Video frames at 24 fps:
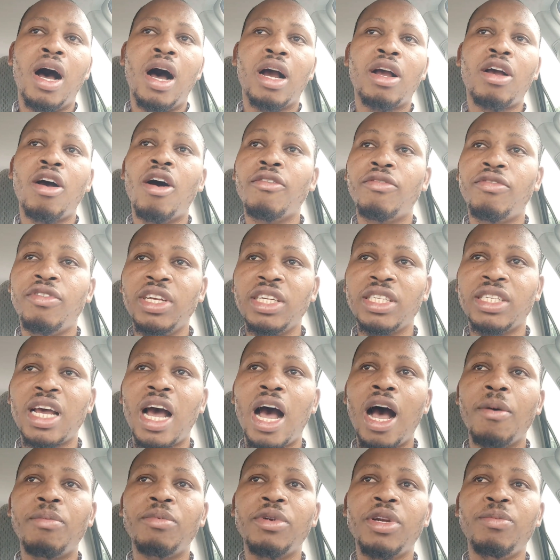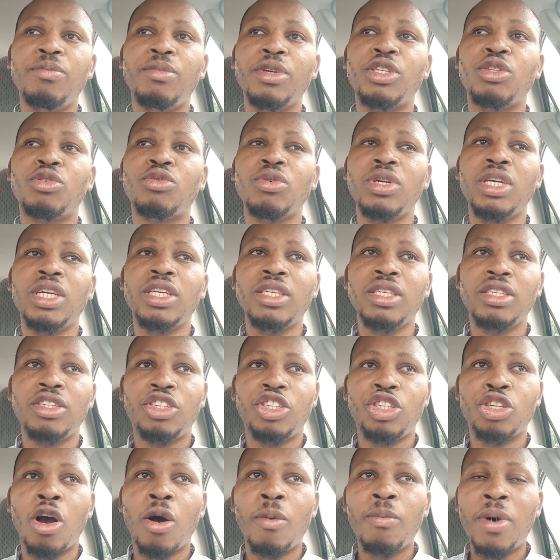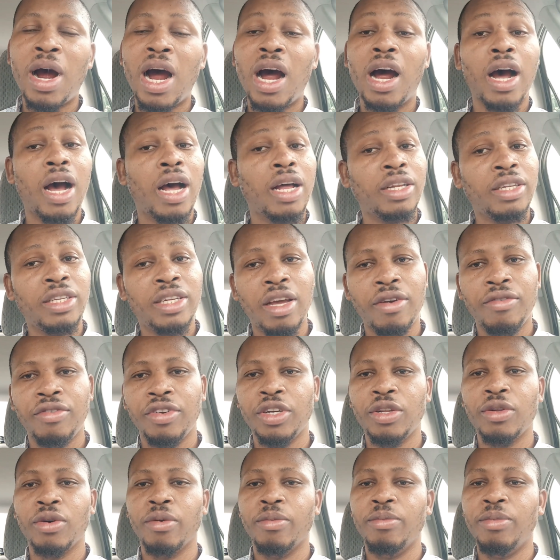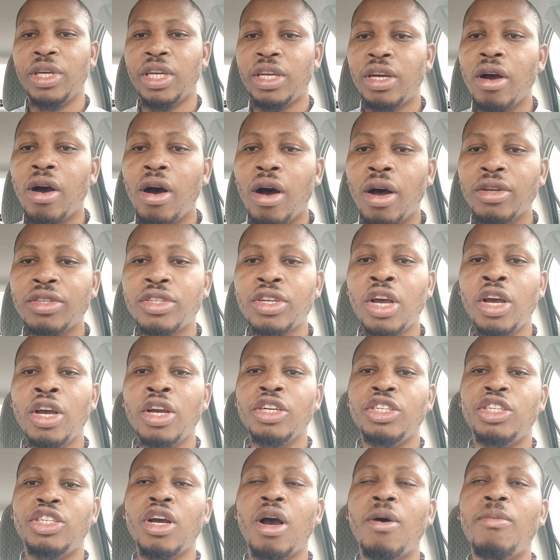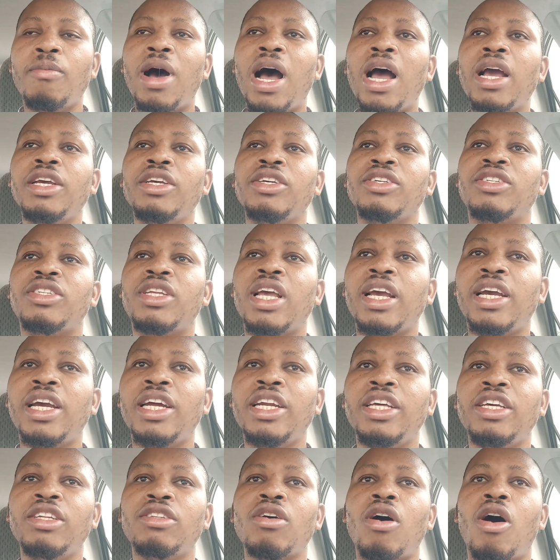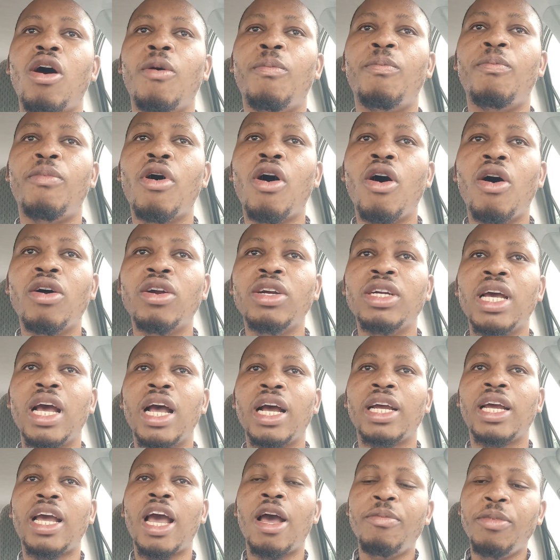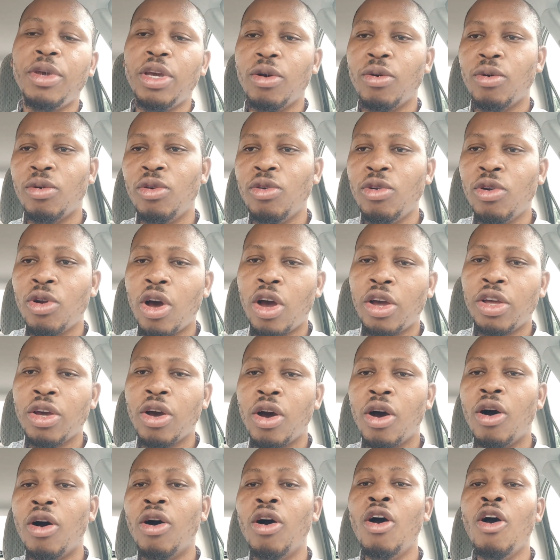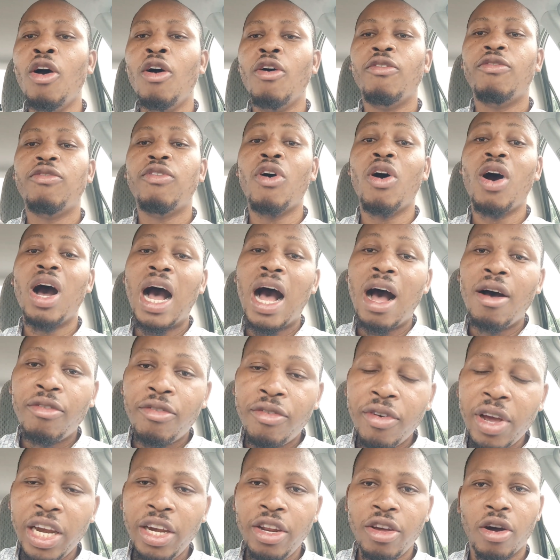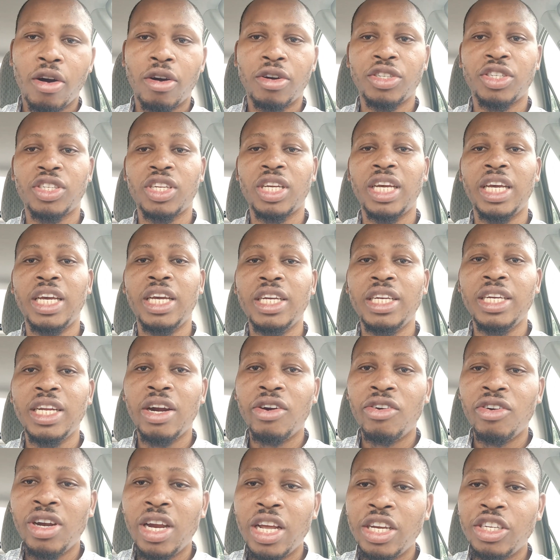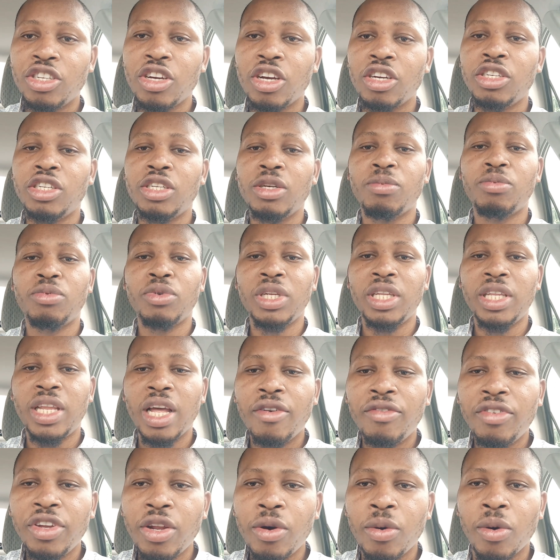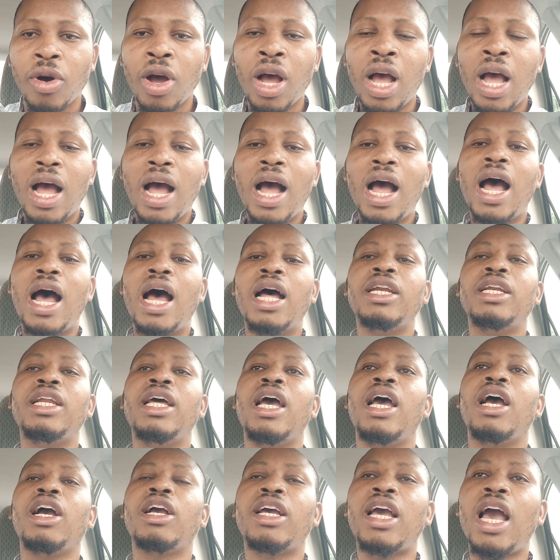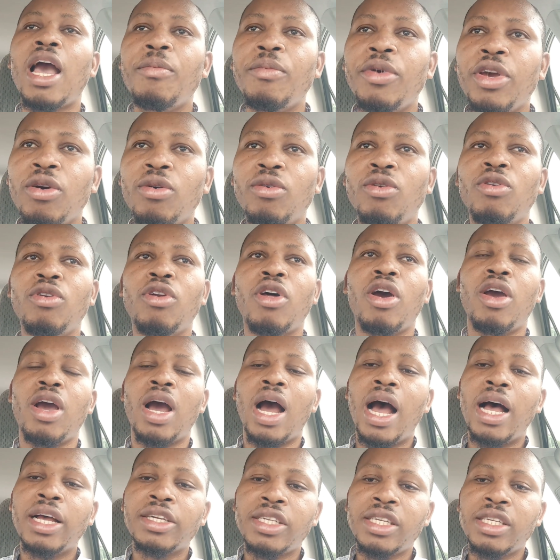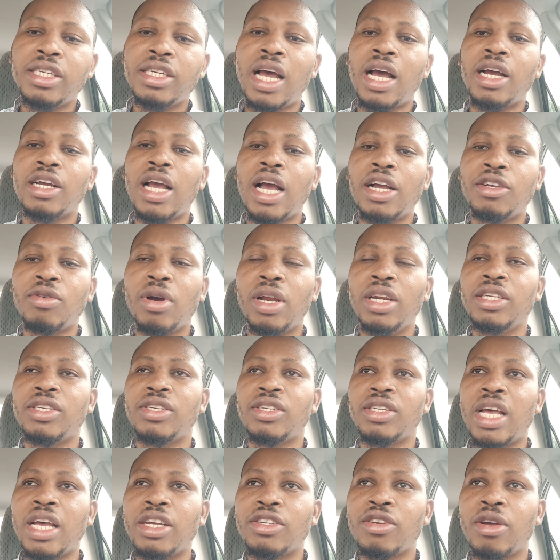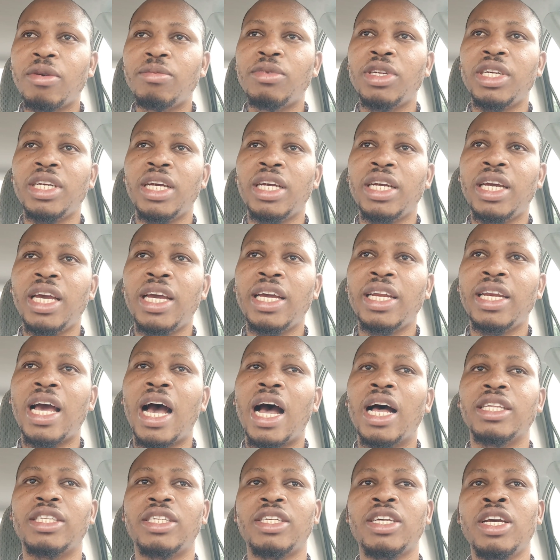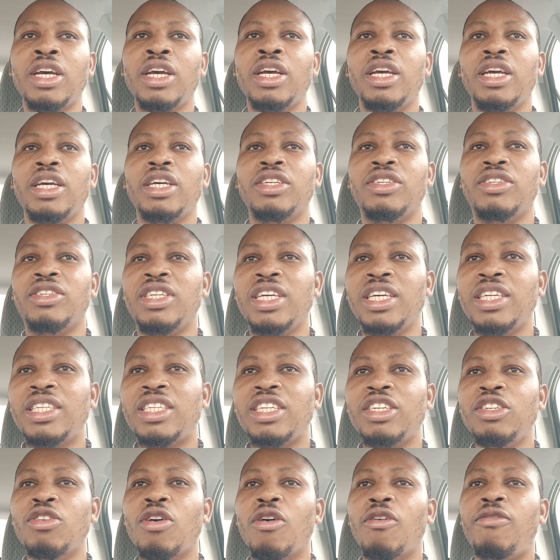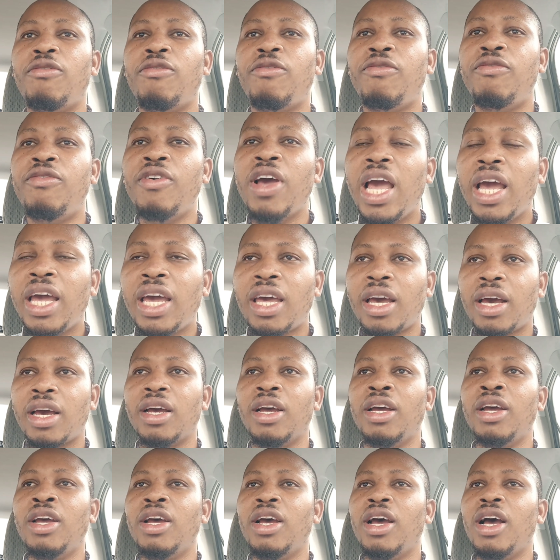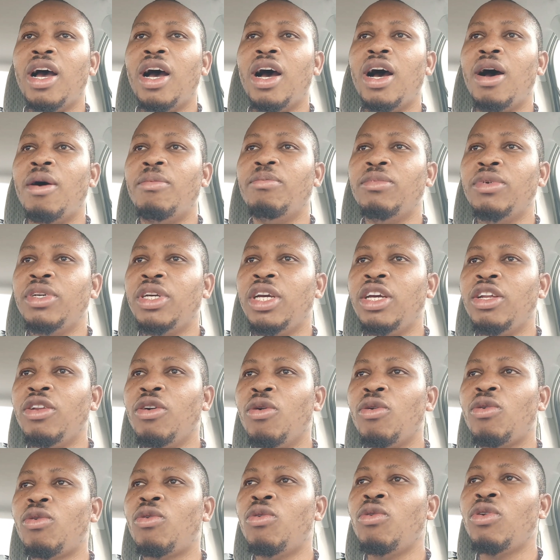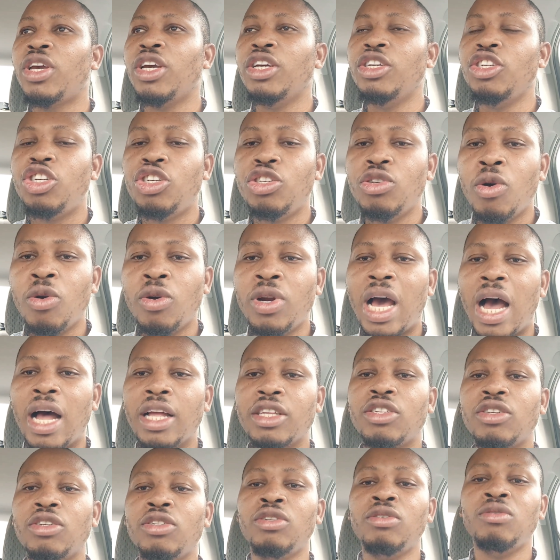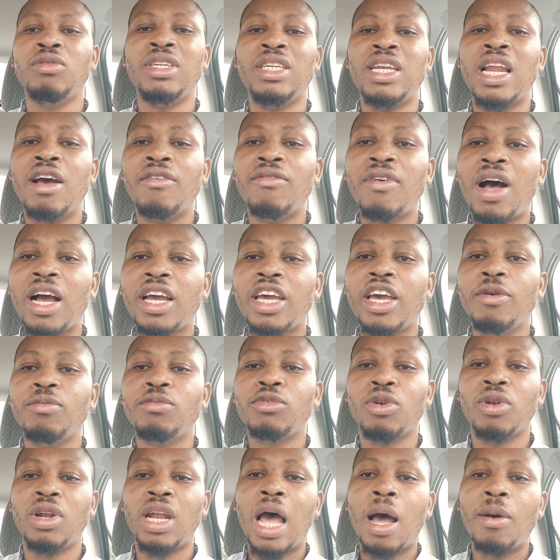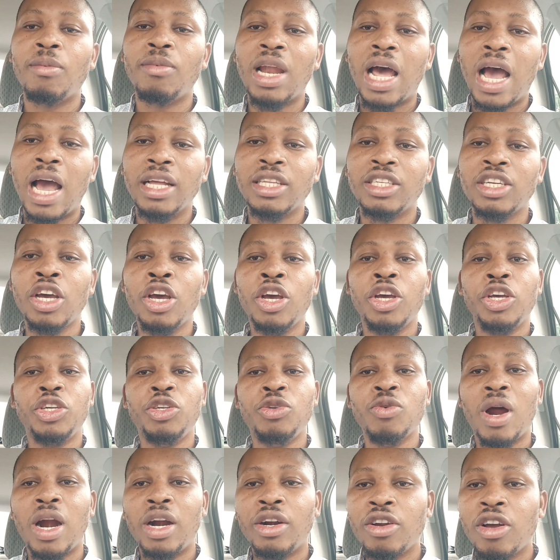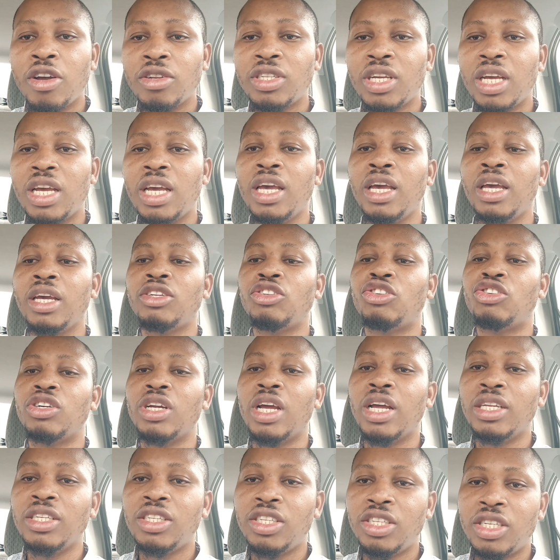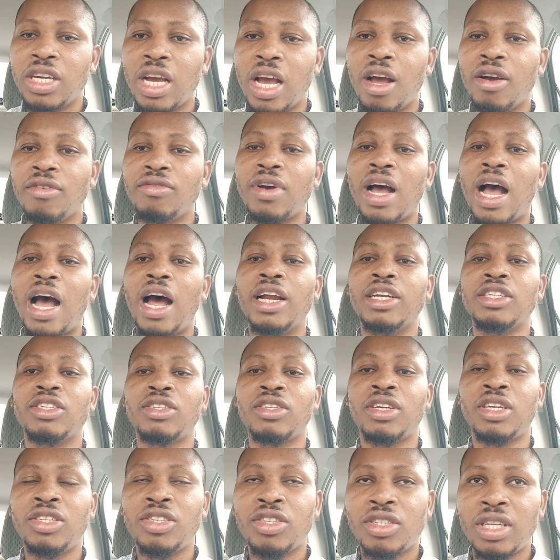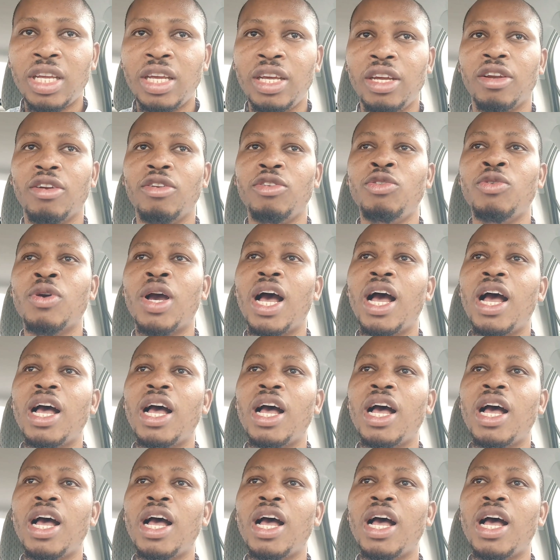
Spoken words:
conflict happening between Chioma and Davido, because Chioma is taking it upon Kemi Olunloyo for her failures in the relationship with Davido. And Kemi Olunloyo has actually said something again, that is it your fake, you know, cooking show that you never came to limelight, you are not a trained chef, and still you are